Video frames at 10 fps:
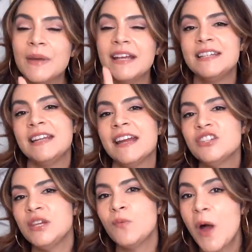but I did
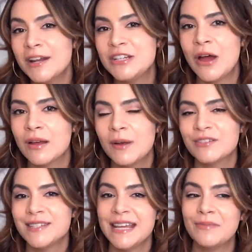actually want to talk
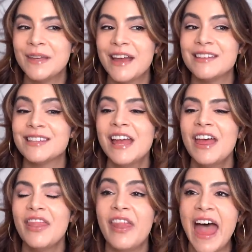about snail because
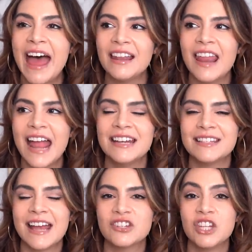that line
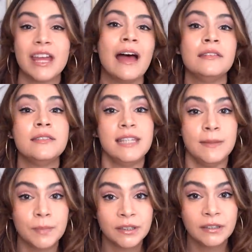has actually gotten
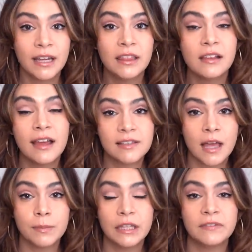deeper in the last
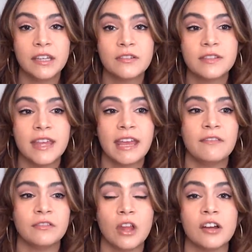couple of years.
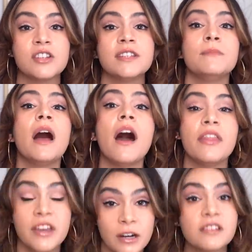They've launched some
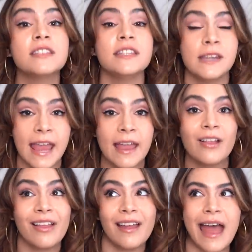other snail
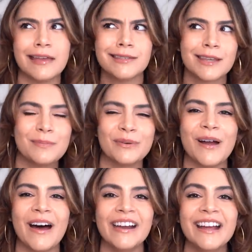snail-esque
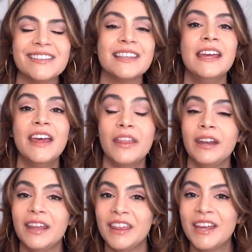products that
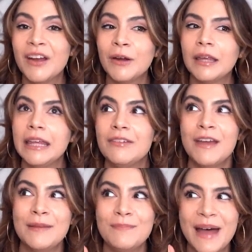I think are even
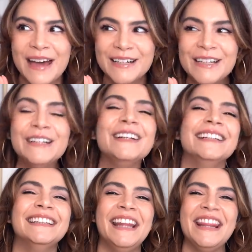
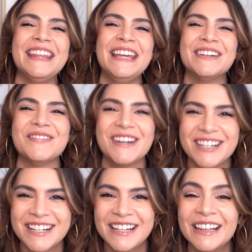better than the
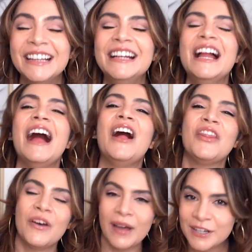original,
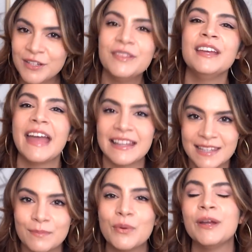although I do think at
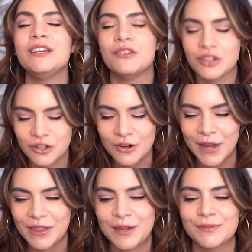some point you should
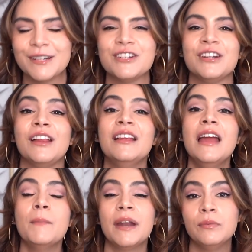try the original.
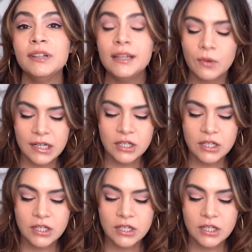But I really wanted